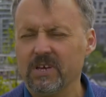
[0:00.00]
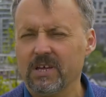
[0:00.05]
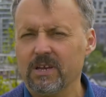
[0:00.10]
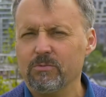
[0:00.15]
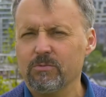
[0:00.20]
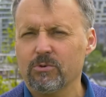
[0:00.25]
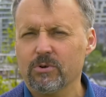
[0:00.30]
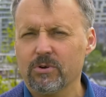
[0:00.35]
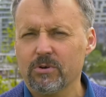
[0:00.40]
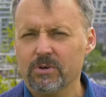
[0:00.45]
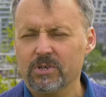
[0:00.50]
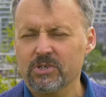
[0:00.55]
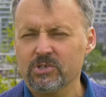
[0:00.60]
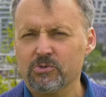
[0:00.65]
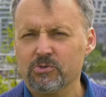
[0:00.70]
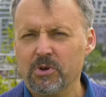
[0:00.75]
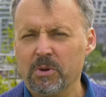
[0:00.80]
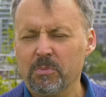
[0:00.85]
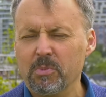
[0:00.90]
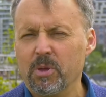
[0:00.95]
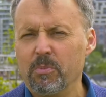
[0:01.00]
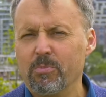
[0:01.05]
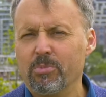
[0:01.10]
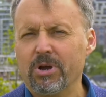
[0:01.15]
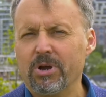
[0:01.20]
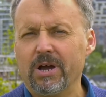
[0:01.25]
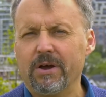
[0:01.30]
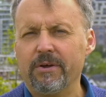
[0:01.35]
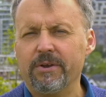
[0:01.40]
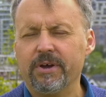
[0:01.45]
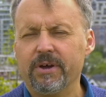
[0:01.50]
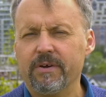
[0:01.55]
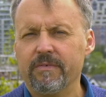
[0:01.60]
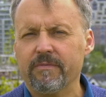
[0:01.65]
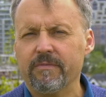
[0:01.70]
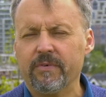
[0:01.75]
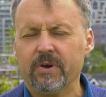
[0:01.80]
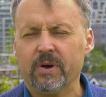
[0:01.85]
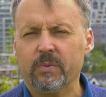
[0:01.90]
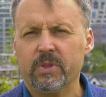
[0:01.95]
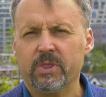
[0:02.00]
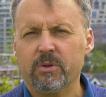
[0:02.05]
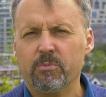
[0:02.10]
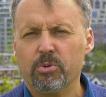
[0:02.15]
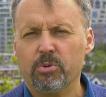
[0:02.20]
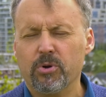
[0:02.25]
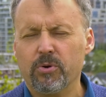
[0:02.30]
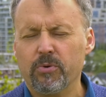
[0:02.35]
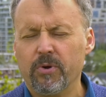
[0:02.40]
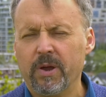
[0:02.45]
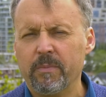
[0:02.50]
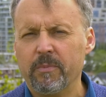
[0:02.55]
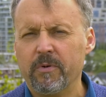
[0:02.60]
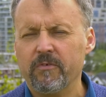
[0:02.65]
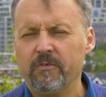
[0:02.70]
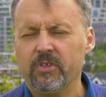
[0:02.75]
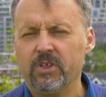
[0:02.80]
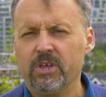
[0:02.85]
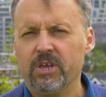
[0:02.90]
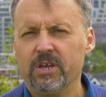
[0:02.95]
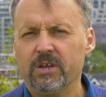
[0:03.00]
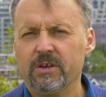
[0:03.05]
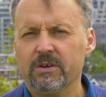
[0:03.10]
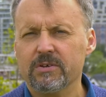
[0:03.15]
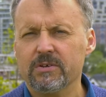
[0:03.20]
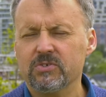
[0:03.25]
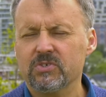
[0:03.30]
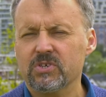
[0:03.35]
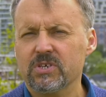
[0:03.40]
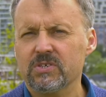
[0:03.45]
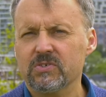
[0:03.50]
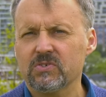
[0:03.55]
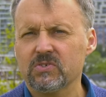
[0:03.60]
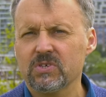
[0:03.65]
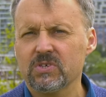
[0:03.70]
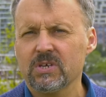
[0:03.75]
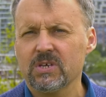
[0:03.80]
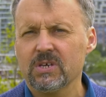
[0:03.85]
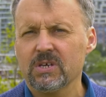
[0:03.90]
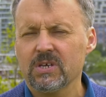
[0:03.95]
that we're extremely proud of uh, with the program over the years is,